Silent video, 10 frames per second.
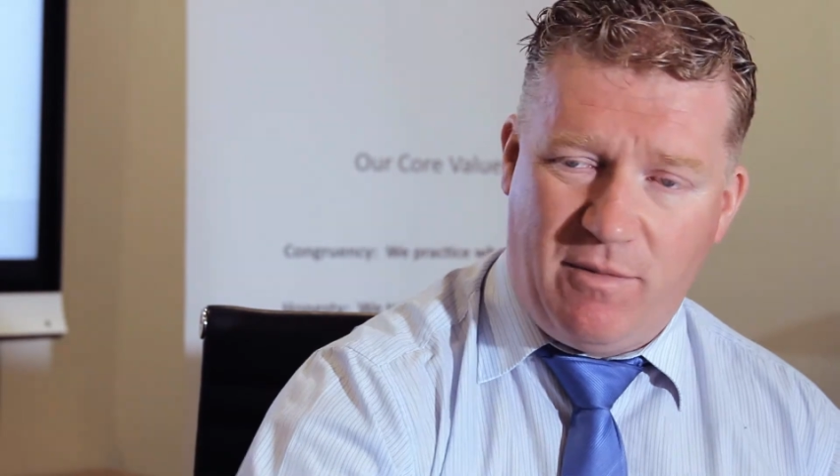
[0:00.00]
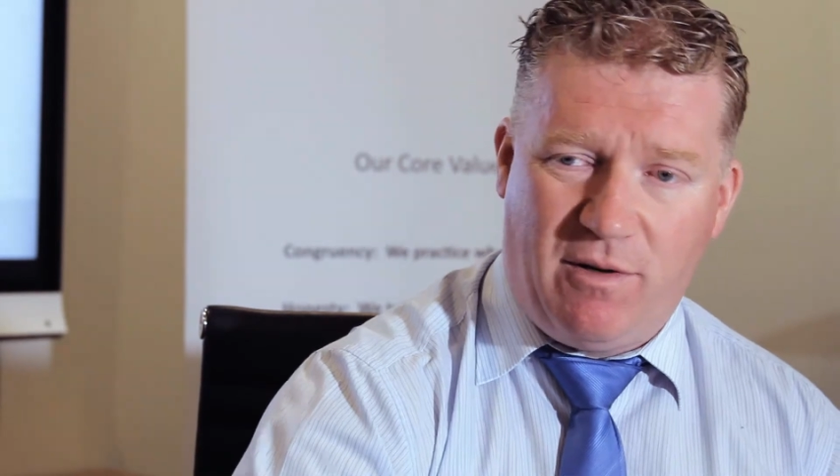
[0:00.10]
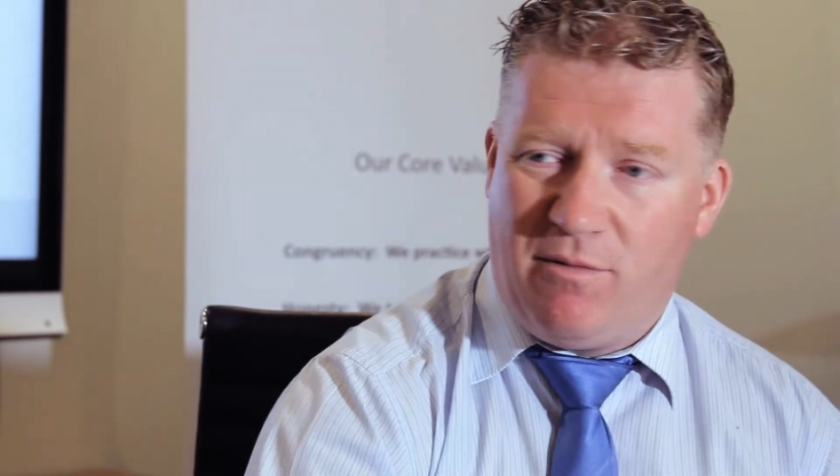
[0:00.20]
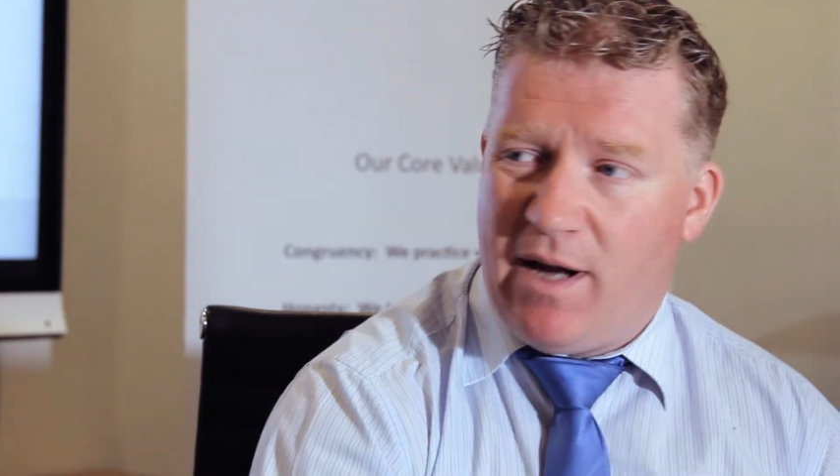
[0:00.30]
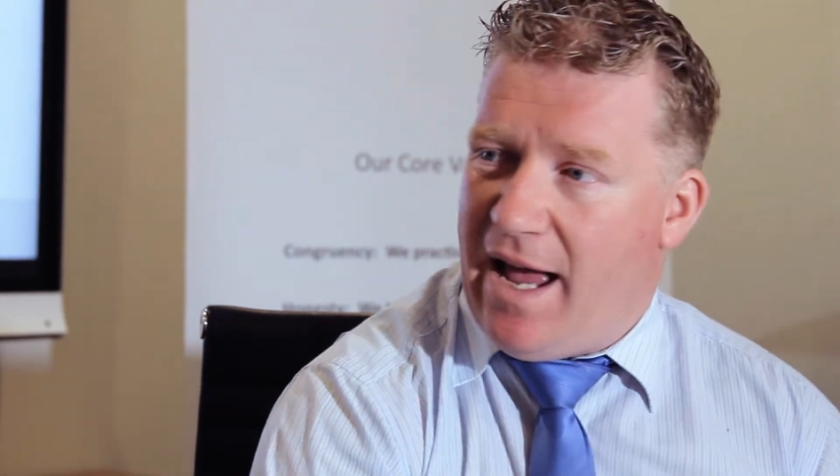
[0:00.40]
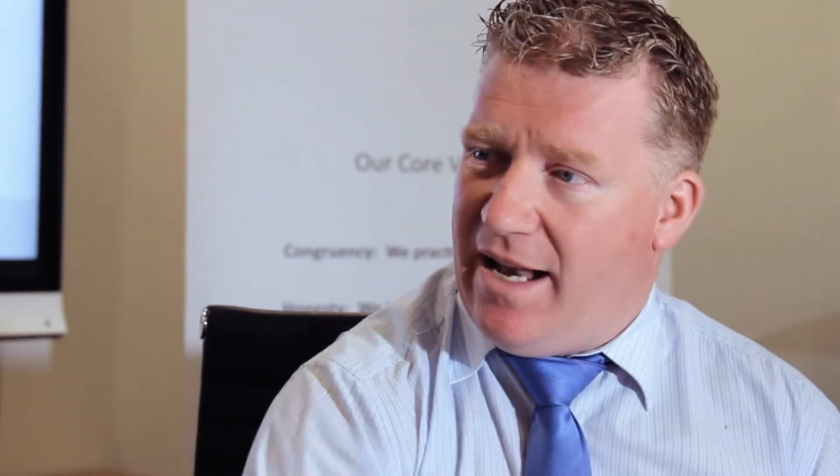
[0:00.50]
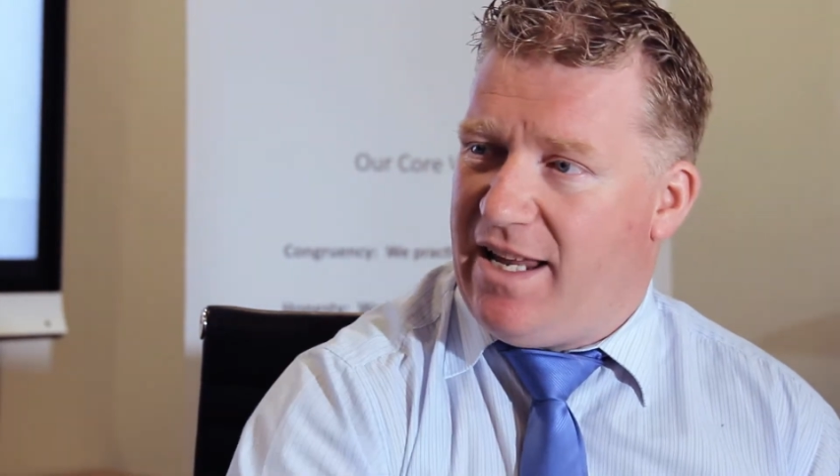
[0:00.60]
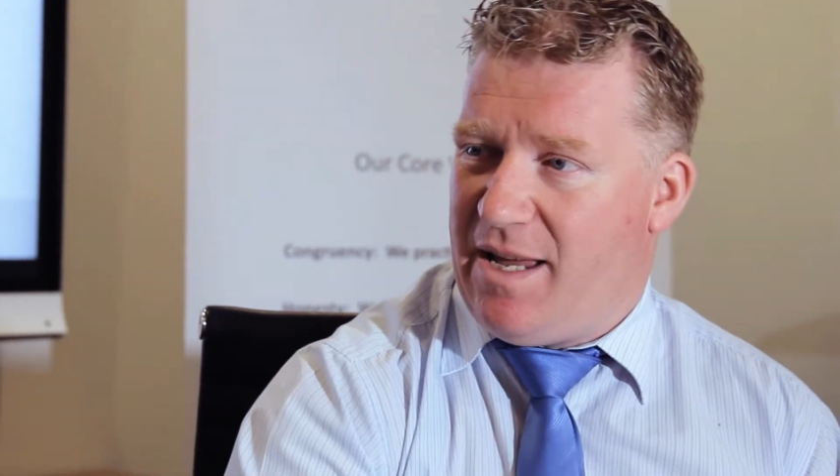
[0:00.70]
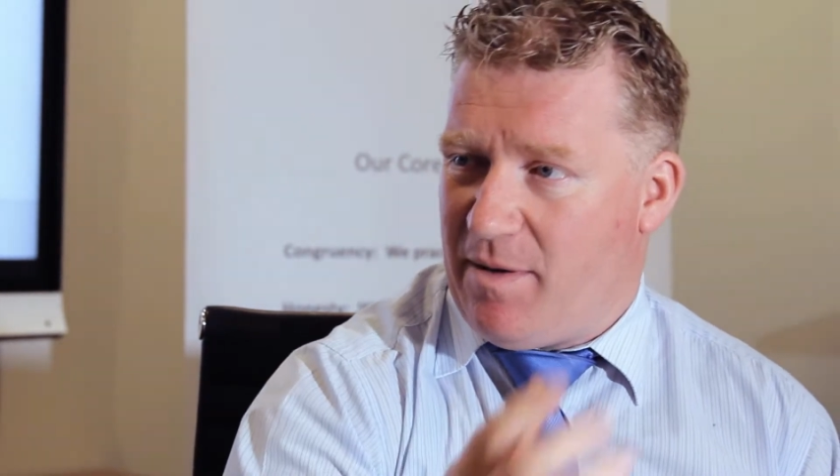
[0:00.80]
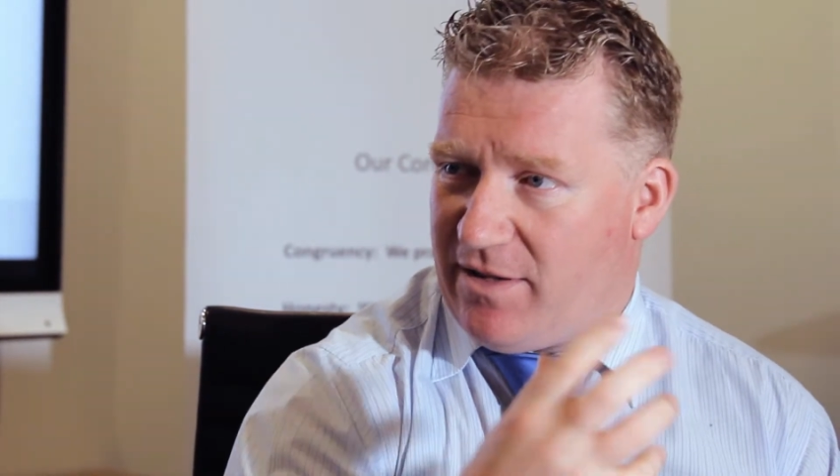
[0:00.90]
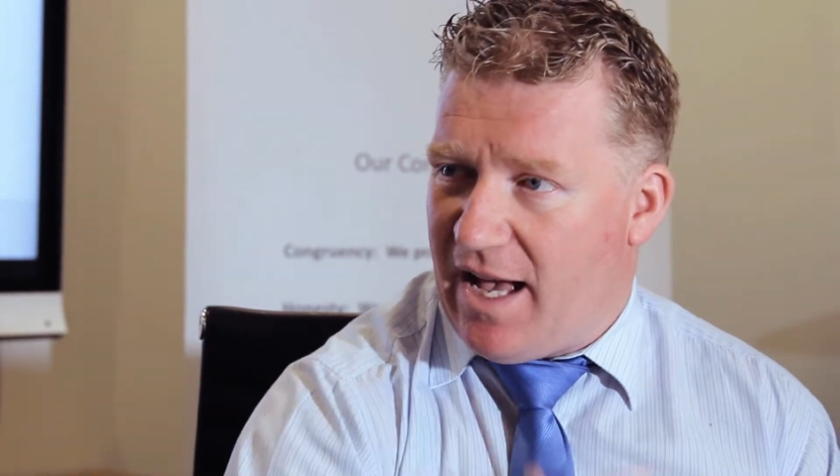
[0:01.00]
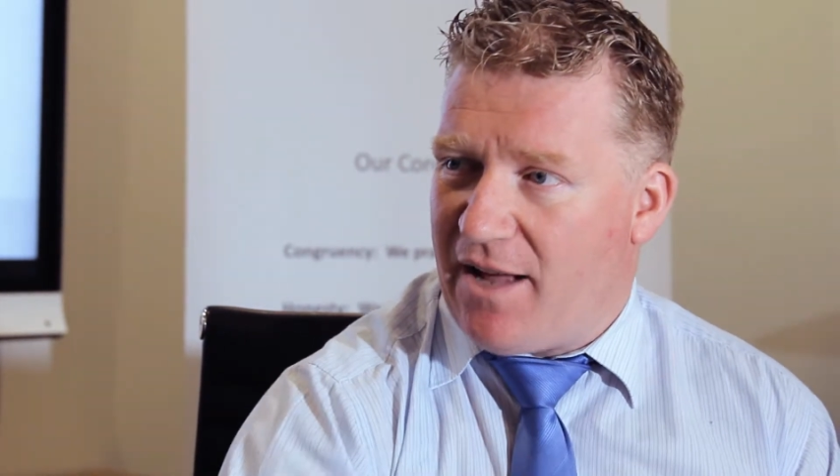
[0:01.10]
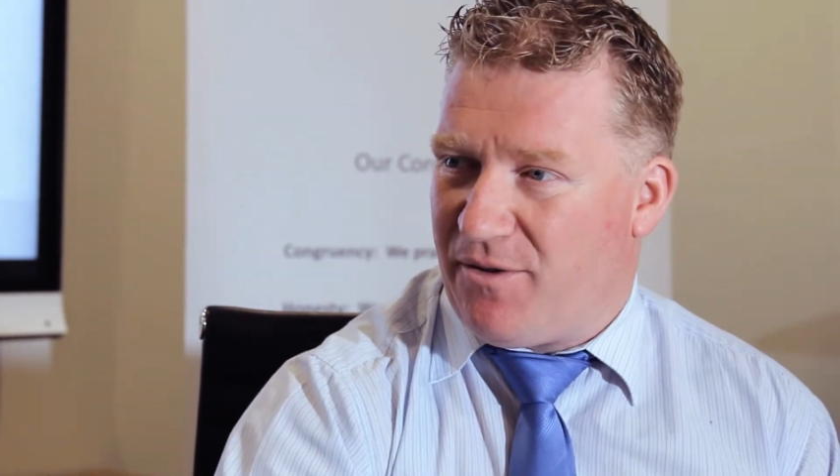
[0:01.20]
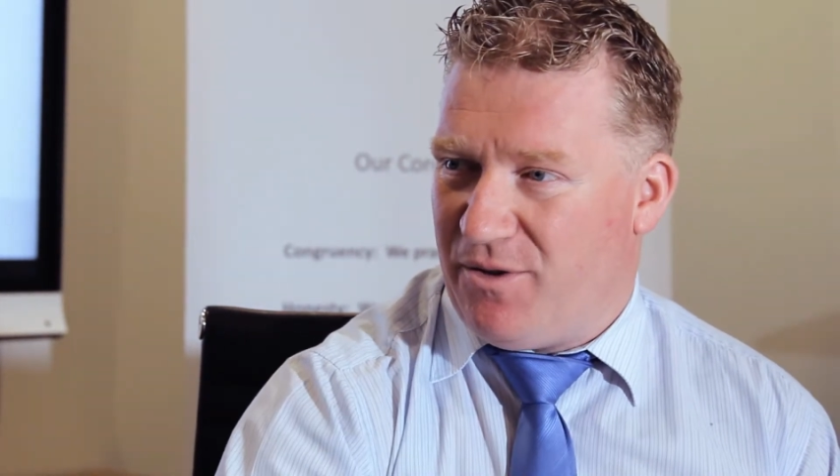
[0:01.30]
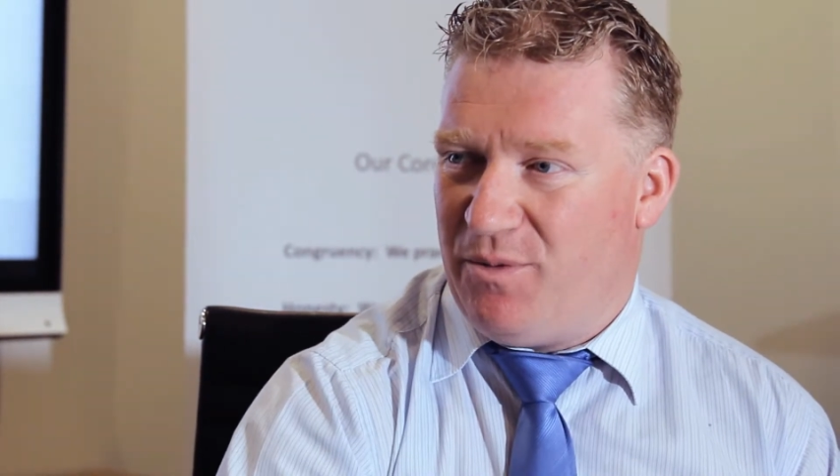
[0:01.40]
Well, how do you get the
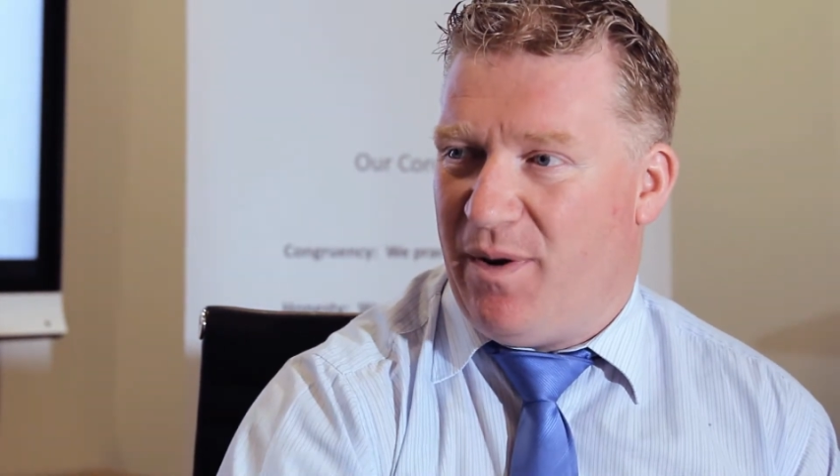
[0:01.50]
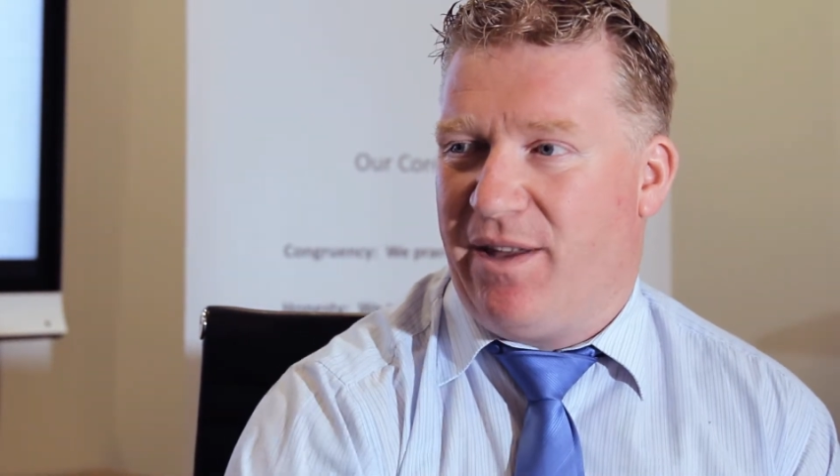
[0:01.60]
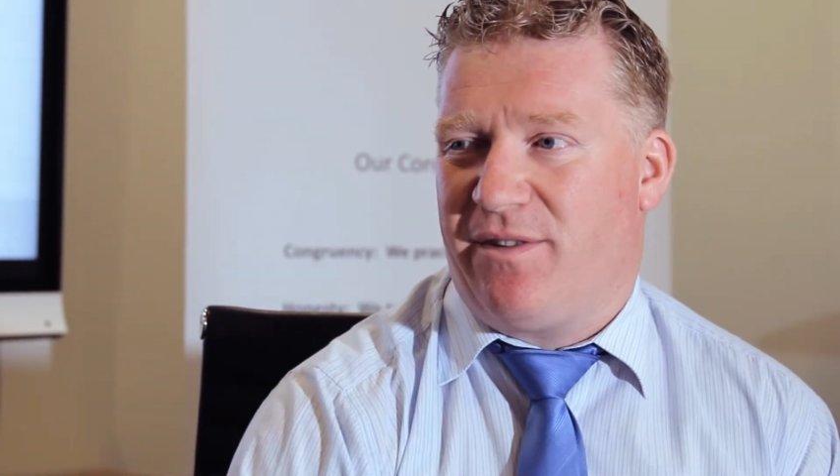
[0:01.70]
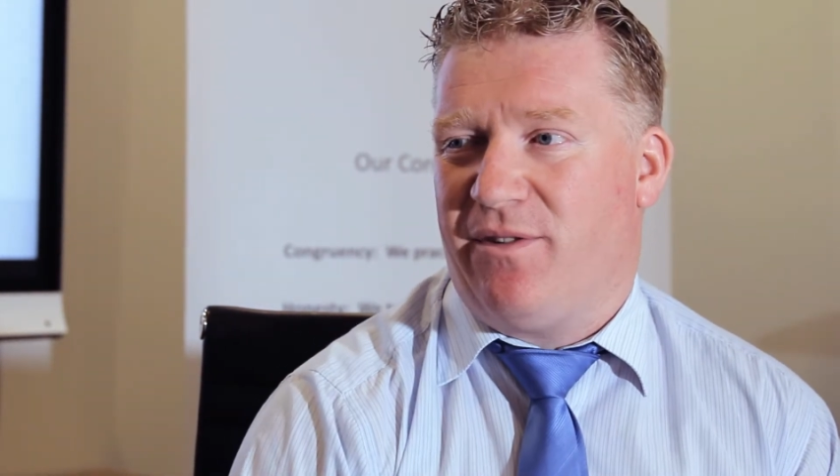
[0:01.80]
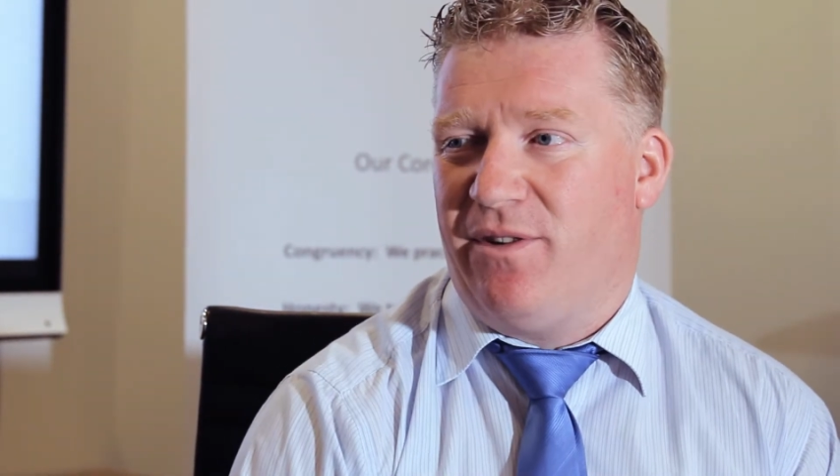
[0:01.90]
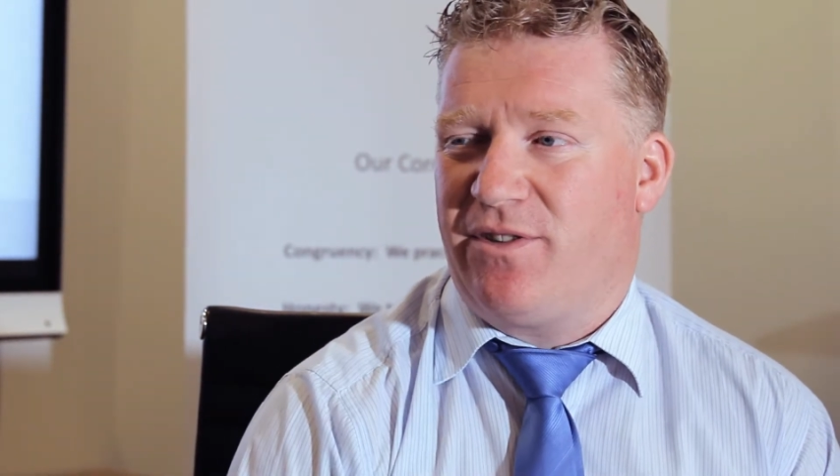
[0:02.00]
data on the way through?